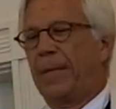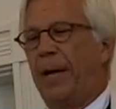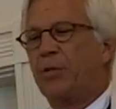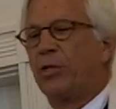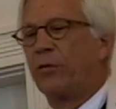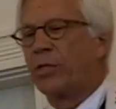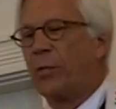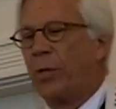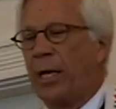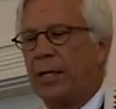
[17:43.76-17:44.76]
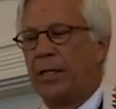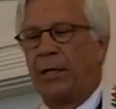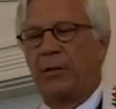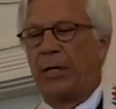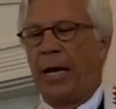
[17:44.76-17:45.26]
I'm sure if someone had
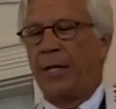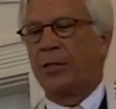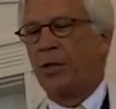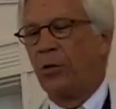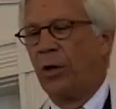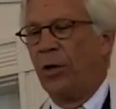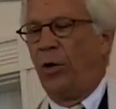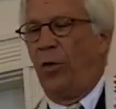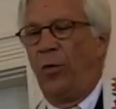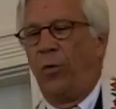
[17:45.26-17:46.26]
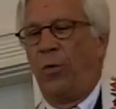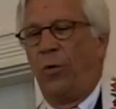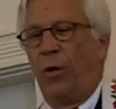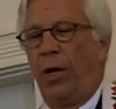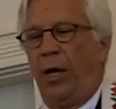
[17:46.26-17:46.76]
dared to ask her,
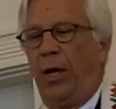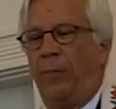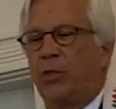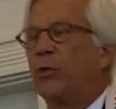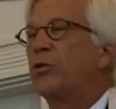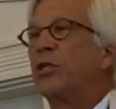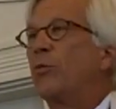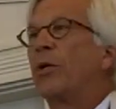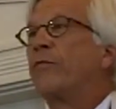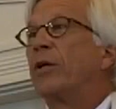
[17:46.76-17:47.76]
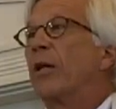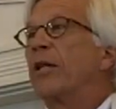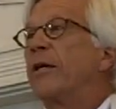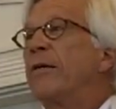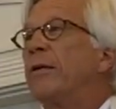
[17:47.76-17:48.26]
I'm sure she would have
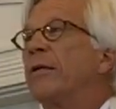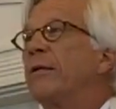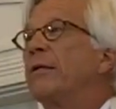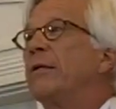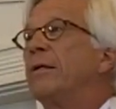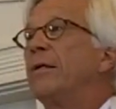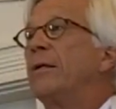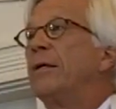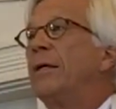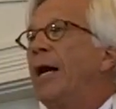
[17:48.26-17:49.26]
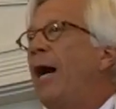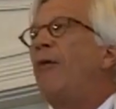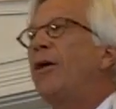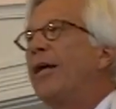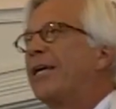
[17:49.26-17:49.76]
declared,
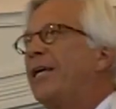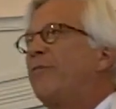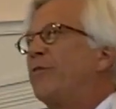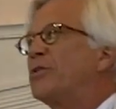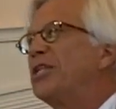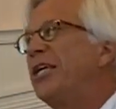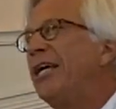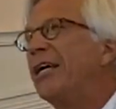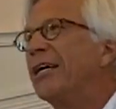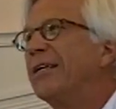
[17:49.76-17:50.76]
how can I keep from singing?